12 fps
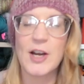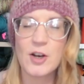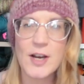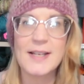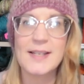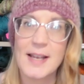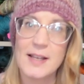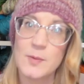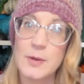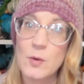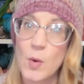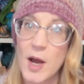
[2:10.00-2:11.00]
Paradise sends
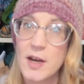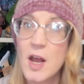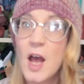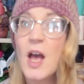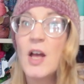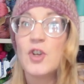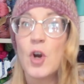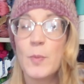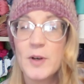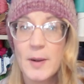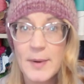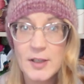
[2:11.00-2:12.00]
me one to
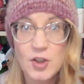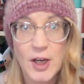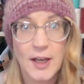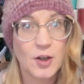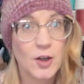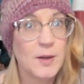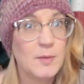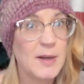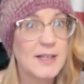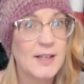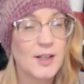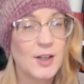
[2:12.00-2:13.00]
open on my channel and
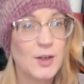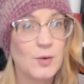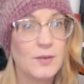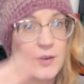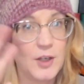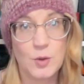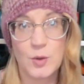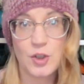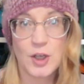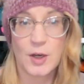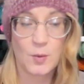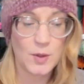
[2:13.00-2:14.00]
basically review and
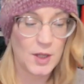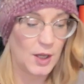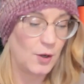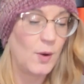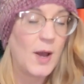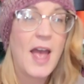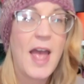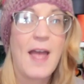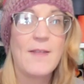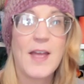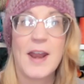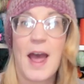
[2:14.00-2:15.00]
share with you.
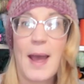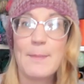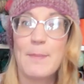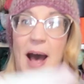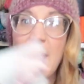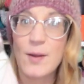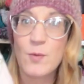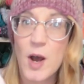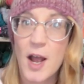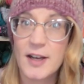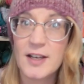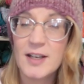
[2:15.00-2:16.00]
And then I buy
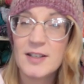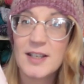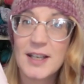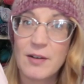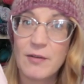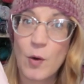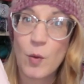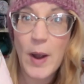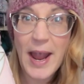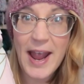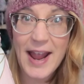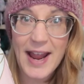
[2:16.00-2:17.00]
one to give
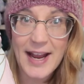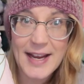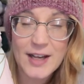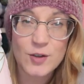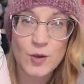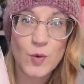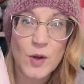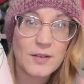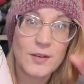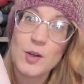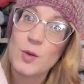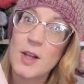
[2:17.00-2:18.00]
away to one
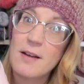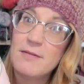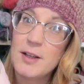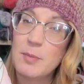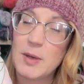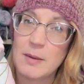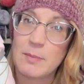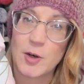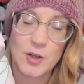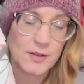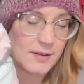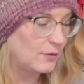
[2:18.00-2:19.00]
of you lovely people.